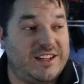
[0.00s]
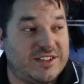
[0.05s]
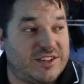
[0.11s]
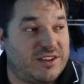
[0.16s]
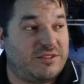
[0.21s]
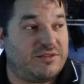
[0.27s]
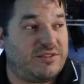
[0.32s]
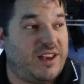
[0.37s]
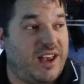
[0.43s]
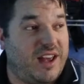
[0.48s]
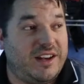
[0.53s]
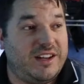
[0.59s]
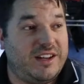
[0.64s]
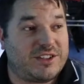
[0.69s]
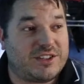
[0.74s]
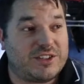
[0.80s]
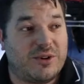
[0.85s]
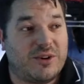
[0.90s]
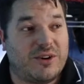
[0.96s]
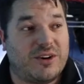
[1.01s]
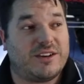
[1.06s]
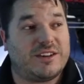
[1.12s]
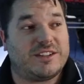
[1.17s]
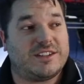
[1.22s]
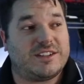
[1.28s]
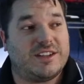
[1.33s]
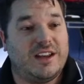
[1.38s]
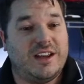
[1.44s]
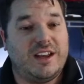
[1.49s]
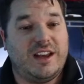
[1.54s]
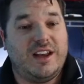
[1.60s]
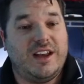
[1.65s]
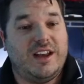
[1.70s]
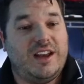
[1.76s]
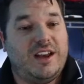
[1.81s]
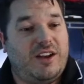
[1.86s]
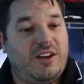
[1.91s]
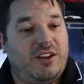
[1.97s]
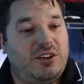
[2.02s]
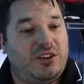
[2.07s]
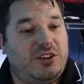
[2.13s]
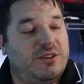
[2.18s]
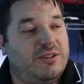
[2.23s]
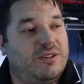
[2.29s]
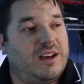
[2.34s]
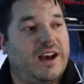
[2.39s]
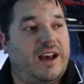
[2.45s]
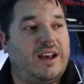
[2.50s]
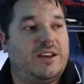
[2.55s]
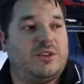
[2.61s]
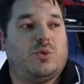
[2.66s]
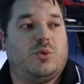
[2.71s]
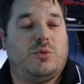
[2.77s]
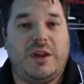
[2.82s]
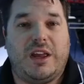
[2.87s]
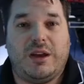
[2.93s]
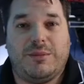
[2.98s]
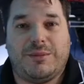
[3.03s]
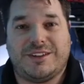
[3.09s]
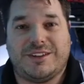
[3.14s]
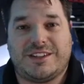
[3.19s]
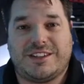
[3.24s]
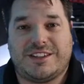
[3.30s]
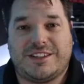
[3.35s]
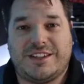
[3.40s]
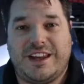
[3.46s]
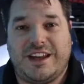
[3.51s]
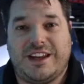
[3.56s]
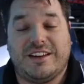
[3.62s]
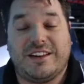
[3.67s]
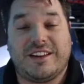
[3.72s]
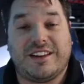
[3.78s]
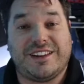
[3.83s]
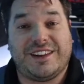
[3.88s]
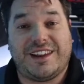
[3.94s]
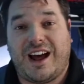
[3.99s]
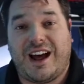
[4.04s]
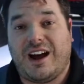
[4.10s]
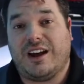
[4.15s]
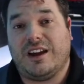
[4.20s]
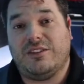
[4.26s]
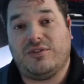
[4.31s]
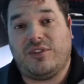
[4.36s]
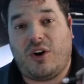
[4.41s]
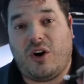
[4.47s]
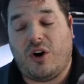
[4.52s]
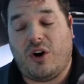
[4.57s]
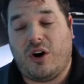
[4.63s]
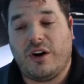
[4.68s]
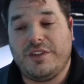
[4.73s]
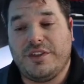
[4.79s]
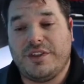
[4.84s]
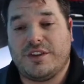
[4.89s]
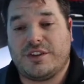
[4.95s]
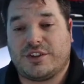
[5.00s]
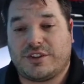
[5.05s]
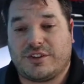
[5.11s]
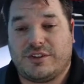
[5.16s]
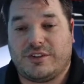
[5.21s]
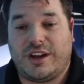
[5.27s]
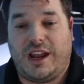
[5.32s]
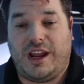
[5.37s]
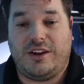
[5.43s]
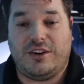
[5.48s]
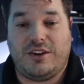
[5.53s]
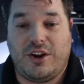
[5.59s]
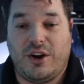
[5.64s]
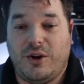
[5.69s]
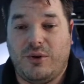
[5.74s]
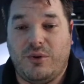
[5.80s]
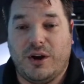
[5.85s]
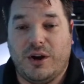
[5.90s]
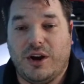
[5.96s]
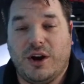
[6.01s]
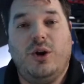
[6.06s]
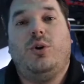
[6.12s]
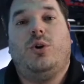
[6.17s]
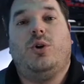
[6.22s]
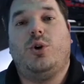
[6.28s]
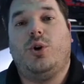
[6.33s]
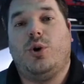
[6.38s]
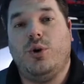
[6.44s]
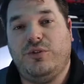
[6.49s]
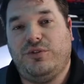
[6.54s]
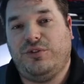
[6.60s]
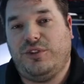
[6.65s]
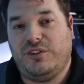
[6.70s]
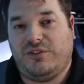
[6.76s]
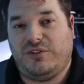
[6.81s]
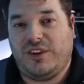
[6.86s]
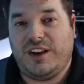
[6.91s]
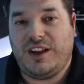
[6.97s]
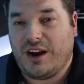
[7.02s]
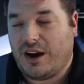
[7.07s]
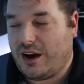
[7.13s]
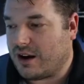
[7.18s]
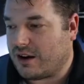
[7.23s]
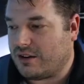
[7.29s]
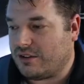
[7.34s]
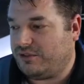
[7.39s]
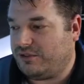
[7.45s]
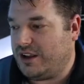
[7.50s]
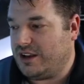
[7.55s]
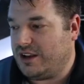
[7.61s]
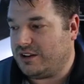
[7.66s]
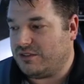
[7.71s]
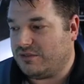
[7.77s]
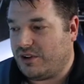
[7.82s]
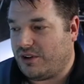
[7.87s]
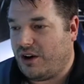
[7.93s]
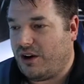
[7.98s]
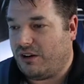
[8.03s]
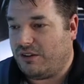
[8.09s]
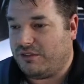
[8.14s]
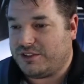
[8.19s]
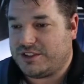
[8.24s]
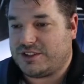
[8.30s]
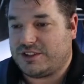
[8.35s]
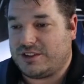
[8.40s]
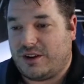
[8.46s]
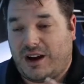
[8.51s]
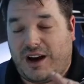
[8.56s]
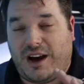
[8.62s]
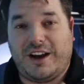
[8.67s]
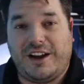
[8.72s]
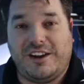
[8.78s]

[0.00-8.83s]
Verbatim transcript: of any sorts, you guys will be able to see it live on the screen, no goofy videography involved. So I